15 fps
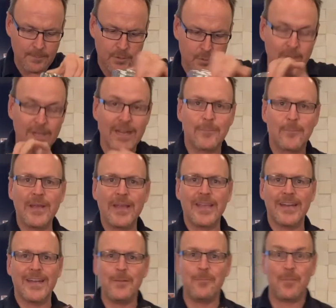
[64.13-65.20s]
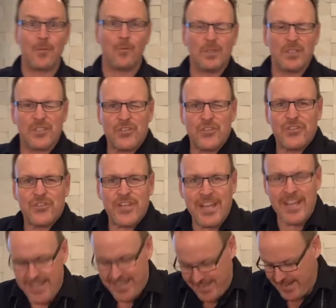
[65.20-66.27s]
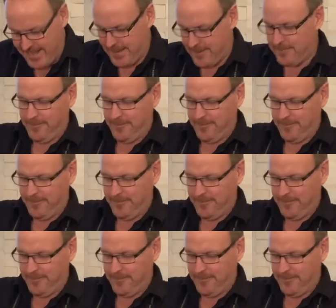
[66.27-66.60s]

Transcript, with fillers: so we can pick it up and we'll shake it up.